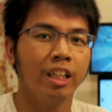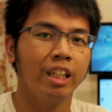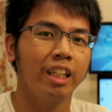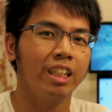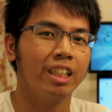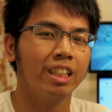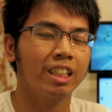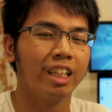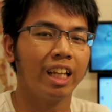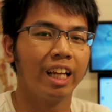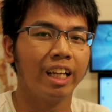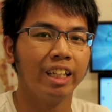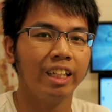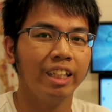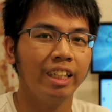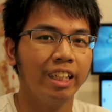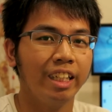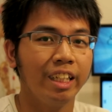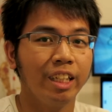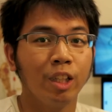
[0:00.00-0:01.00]
it's
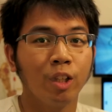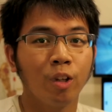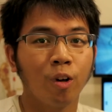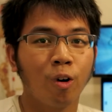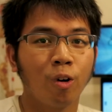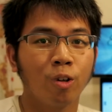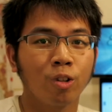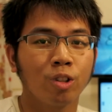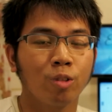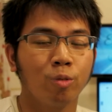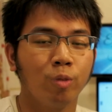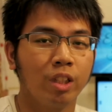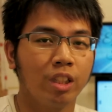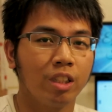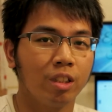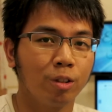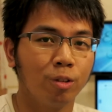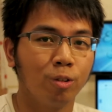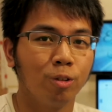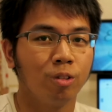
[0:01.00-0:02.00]
slightly indoors with
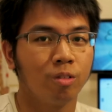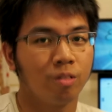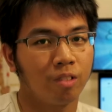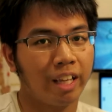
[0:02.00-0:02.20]
good